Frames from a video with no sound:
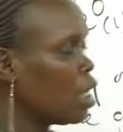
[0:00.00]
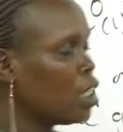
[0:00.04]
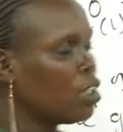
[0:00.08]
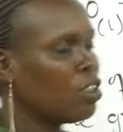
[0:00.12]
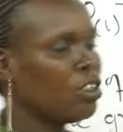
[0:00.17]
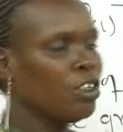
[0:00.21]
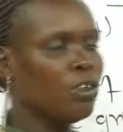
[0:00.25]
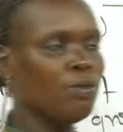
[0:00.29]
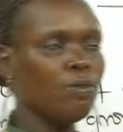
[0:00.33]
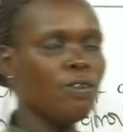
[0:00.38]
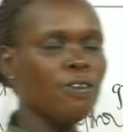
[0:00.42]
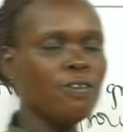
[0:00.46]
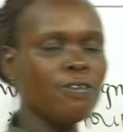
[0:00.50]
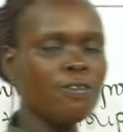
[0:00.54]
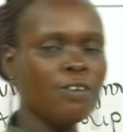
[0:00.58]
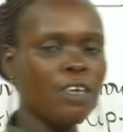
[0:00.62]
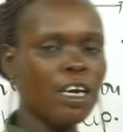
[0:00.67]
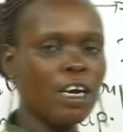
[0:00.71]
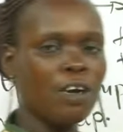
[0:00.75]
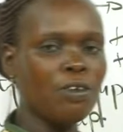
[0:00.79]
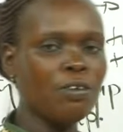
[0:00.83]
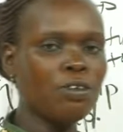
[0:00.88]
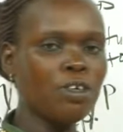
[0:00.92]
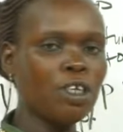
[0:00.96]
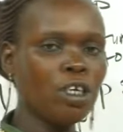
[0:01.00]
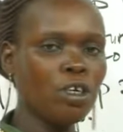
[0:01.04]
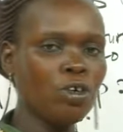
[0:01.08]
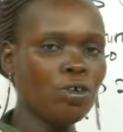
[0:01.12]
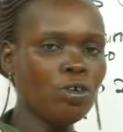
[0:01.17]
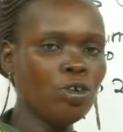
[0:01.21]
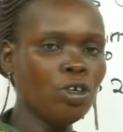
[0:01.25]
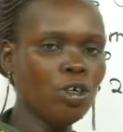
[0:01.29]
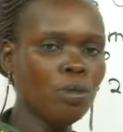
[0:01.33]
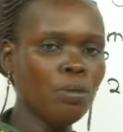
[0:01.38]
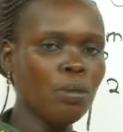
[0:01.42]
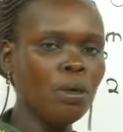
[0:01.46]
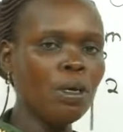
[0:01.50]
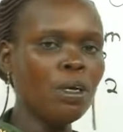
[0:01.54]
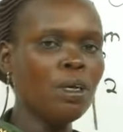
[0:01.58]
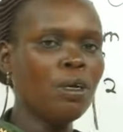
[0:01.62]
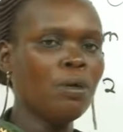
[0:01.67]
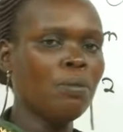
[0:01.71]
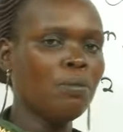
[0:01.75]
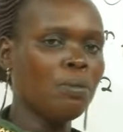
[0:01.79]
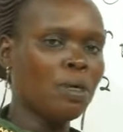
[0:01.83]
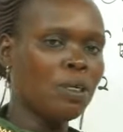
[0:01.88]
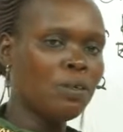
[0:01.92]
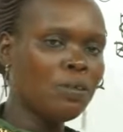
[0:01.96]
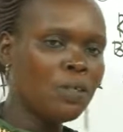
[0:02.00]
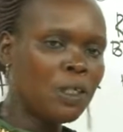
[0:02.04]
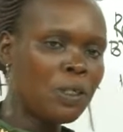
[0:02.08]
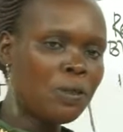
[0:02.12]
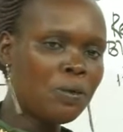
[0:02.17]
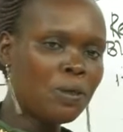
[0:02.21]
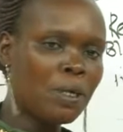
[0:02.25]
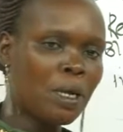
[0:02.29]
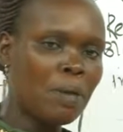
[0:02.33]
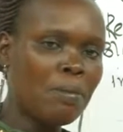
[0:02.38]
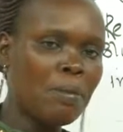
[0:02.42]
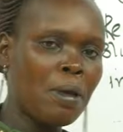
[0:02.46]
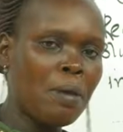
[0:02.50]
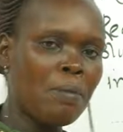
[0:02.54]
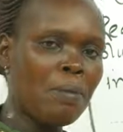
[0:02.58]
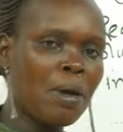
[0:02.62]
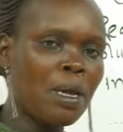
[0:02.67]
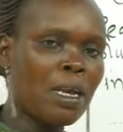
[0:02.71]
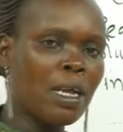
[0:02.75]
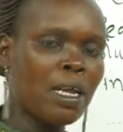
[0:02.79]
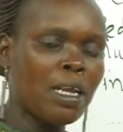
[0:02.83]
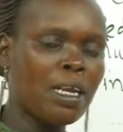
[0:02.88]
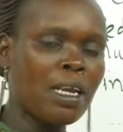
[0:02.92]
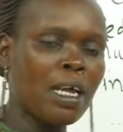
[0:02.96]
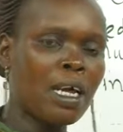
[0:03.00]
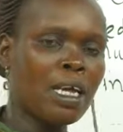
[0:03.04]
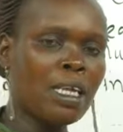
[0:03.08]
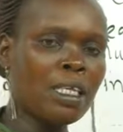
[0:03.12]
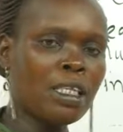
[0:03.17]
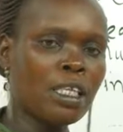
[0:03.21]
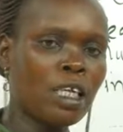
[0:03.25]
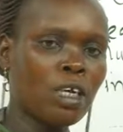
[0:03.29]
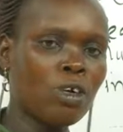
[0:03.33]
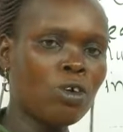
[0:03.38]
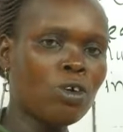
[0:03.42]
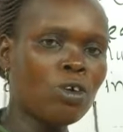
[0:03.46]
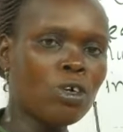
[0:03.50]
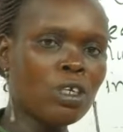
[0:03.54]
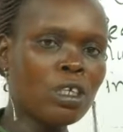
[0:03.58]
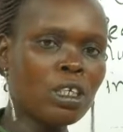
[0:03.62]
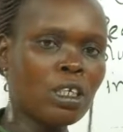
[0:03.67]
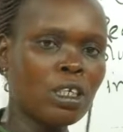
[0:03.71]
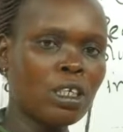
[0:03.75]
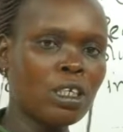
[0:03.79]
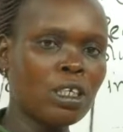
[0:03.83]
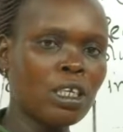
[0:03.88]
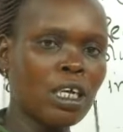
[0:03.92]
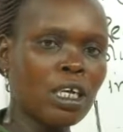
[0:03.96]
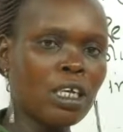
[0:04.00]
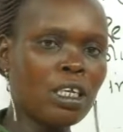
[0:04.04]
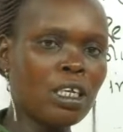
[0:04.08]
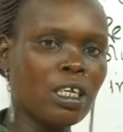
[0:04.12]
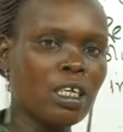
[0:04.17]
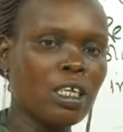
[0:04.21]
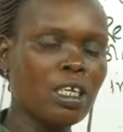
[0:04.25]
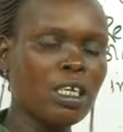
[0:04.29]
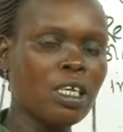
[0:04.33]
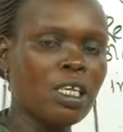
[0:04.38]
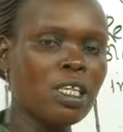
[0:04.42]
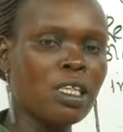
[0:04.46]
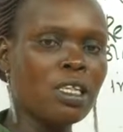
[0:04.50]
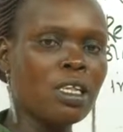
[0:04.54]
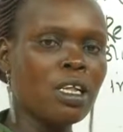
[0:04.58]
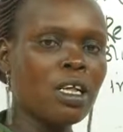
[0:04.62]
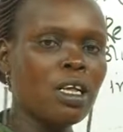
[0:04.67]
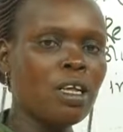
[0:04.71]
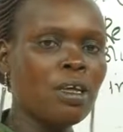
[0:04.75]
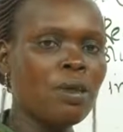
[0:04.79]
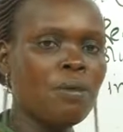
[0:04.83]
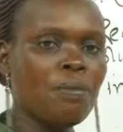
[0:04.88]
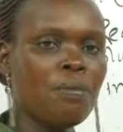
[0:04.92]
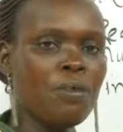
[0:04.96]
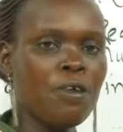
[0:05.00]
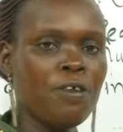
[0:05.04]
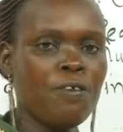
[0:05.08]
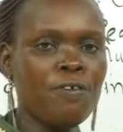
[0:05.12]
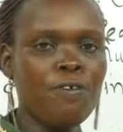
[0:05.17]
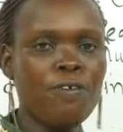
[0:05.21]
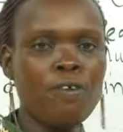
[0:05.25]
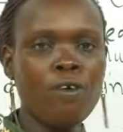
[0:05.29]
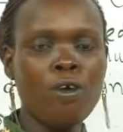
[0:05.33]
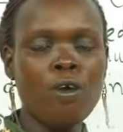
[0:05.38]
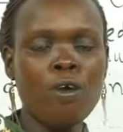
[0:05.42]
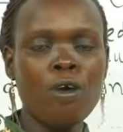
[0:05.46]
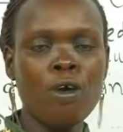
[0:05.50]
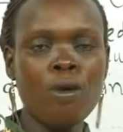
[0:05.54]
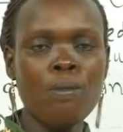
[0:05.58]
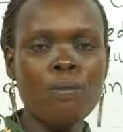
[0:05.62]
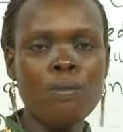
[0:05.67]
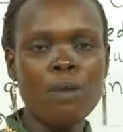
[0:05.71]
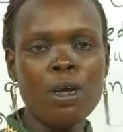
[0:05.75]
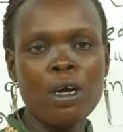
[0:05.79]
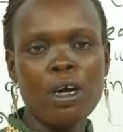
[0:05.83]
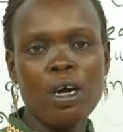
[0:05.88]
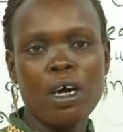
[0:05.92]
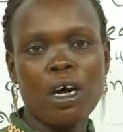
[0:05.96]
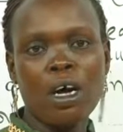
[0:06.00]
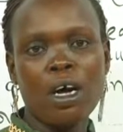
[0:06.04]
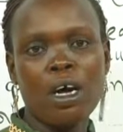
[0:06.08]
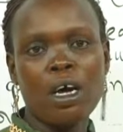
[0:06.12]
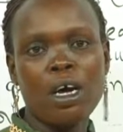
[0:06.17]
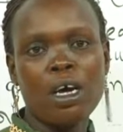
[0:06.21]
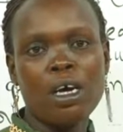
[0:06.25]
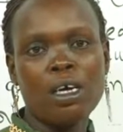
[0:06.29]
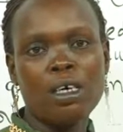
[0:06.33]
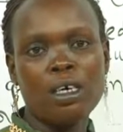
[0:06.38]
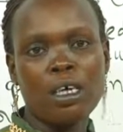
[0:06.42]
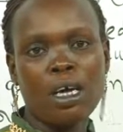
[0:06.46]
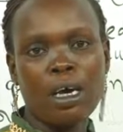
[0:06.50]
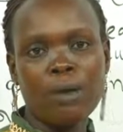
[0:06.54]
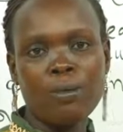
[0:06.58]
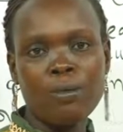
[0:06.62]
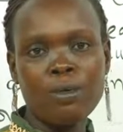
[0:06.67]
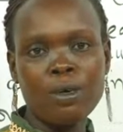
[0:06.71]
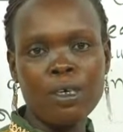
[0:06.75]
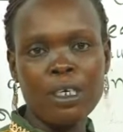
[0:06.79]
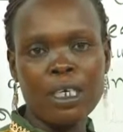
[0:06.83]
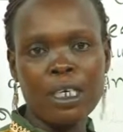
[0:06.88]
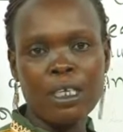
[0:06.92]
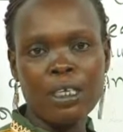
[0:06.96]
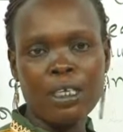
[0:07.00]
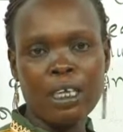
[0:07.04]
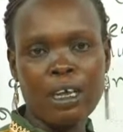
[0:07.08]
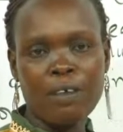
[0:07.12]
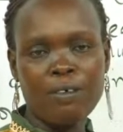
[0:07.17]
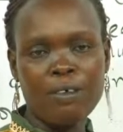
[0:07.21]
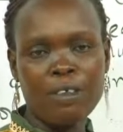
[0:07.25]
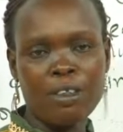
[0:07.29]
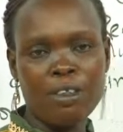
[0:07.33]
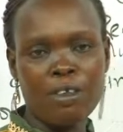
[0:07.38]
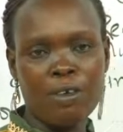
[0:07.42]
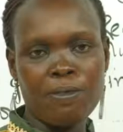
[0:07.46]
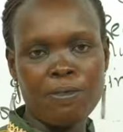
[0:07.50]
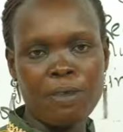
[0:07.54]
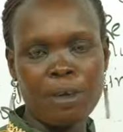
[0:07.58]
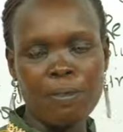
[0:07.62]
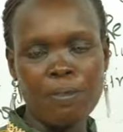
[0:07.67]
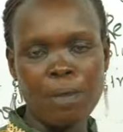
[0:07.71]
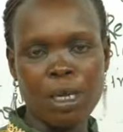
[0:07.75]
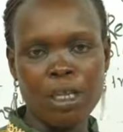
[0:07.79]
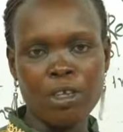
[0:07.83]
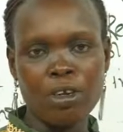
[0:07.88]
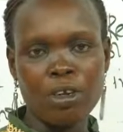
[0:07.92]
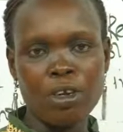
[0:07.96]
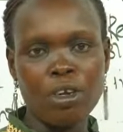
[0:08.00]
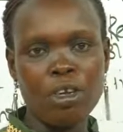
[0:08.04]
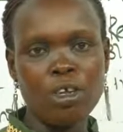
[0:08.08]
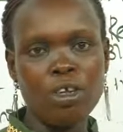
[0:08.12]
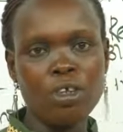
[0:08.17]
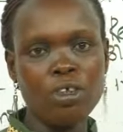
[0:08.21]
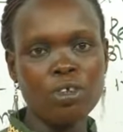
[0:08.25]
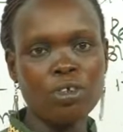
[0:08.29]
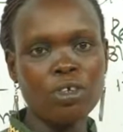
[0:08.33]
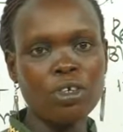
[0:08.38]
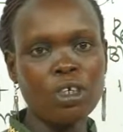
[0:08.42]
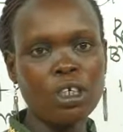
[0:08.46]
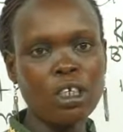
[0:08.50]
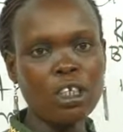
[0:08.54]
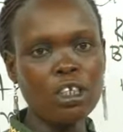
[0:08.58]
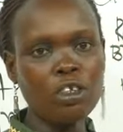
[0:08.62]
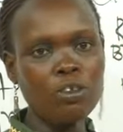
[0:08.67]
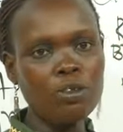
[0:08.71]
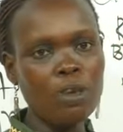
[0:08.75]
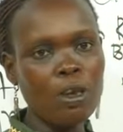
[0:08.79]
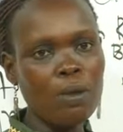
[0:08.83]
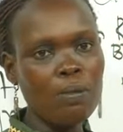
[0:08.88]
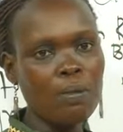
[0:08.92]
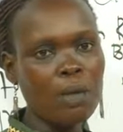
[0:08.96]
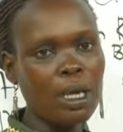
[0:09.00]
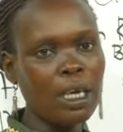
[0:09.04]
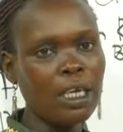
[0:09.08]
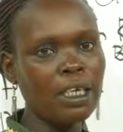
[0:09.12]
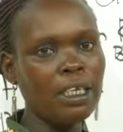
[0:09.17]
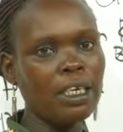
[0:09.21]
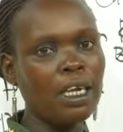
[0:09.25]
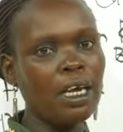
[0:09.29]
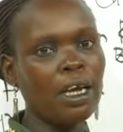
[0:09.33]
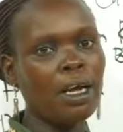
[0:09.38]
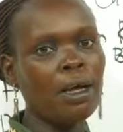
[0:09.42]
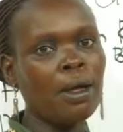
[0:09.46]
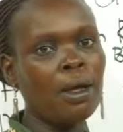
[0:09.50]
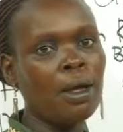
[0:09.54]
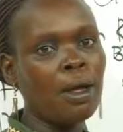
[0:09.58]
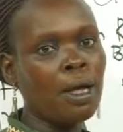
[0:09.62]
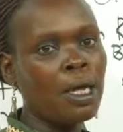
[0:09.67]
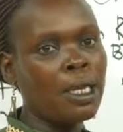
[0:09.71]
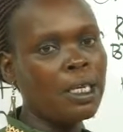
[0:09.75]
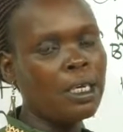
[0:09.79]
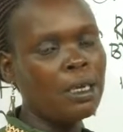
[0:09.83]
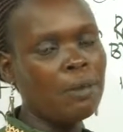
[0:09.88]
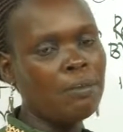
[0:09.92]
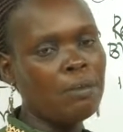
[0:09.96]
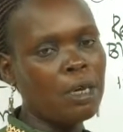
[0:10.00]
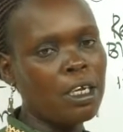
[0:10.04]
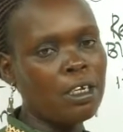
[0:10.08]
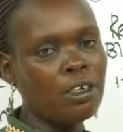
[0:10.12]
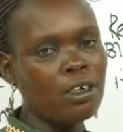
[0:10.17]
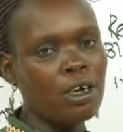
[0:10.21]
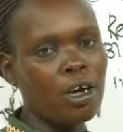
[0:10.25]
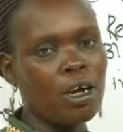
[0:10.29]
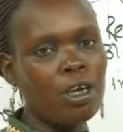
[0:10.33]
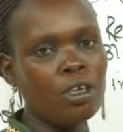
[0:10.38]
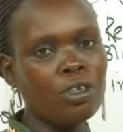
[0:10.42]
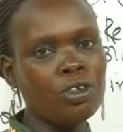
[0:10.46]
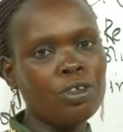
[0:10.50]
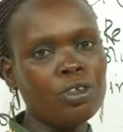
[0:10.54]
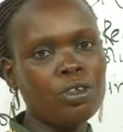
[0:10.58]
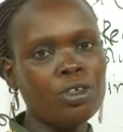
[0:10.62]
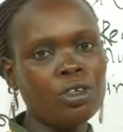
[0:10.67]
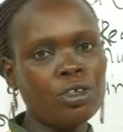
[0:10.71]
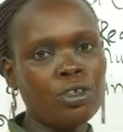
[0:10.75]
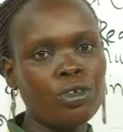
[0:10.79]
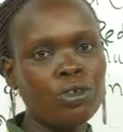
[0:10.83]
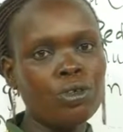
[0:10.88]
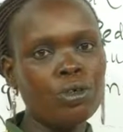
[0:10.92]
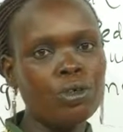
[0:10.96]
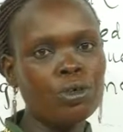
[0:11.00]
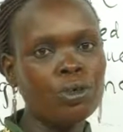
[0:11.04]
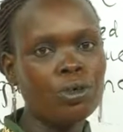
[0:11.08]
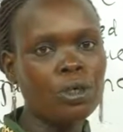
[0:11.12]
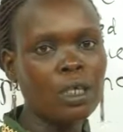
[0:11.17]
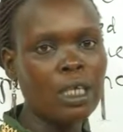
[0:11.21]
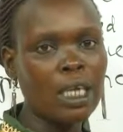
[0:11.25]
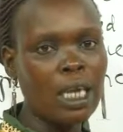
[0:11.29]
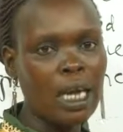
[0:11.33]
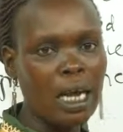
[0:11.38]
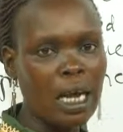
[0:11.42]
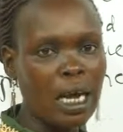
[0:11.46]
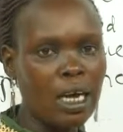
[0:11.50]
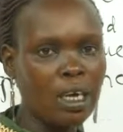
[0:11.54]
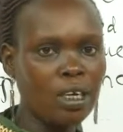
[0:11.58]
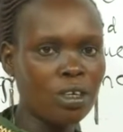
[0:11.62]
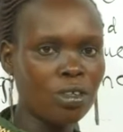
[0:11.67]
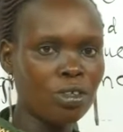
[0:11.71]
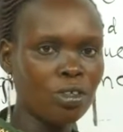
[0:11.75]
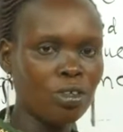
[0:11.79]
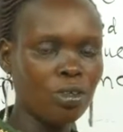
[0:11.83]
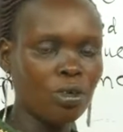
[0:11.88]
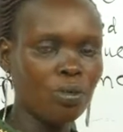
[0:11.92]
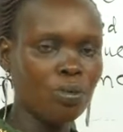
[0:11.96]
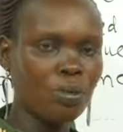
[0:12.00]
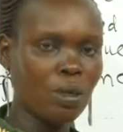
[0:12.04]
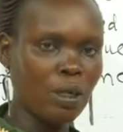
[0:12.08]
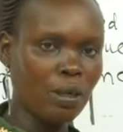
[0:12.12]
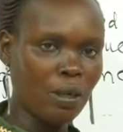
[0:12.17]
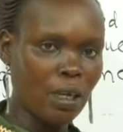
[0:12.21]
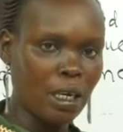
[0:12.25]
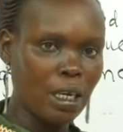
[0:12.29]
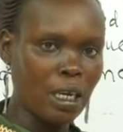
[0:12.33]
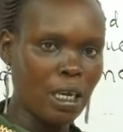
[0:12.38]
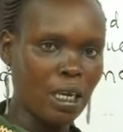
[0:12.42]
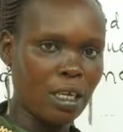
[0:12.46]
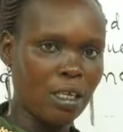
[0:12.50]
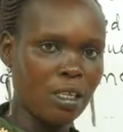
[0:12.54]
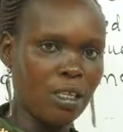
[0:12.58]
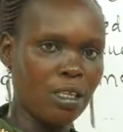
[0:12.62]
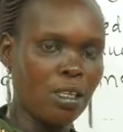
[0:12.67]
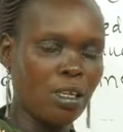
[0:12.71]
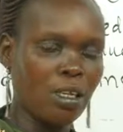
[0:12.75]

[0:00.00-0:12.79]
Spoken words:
as you move down the group, but we need to remember that there is a coating that is being formed upon the surface of the metal. So this will make the metals not to react so quickly as